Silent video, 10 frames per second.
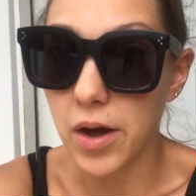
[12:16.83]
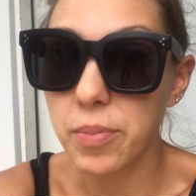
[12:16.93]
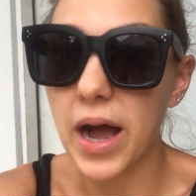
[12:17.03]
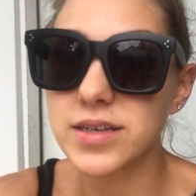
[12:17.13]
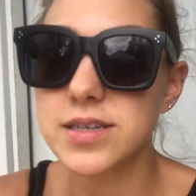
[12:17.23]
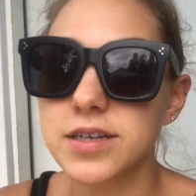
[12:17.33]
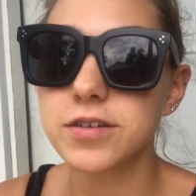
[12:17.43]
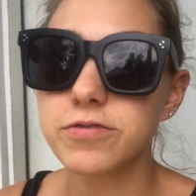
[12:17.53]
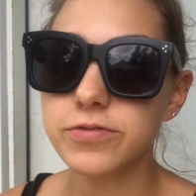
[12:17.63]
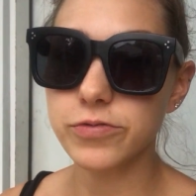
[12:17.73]
a
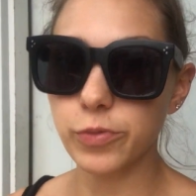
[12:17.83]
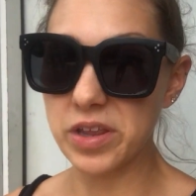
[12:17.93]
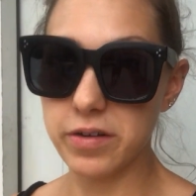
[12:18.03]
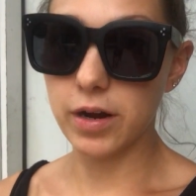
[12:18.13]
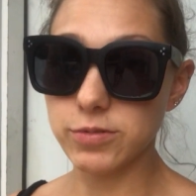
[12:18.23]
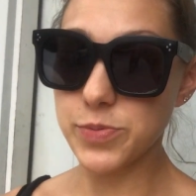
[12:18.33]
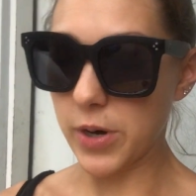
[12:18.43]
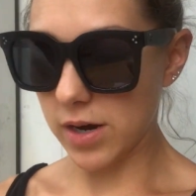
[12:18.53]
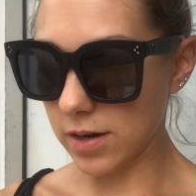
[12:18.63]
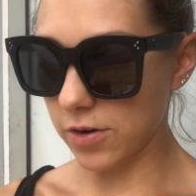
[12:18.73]
positive whether I was
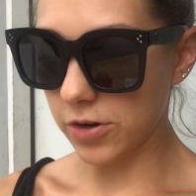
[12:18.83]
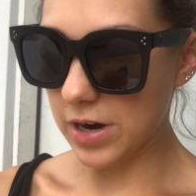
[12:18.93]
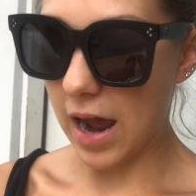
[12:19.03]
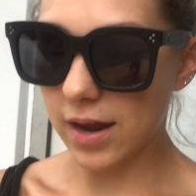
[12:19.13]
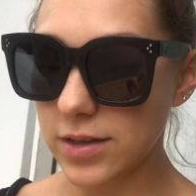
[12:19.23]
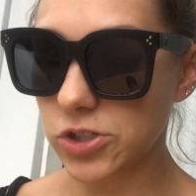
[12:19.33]
pregnant or not,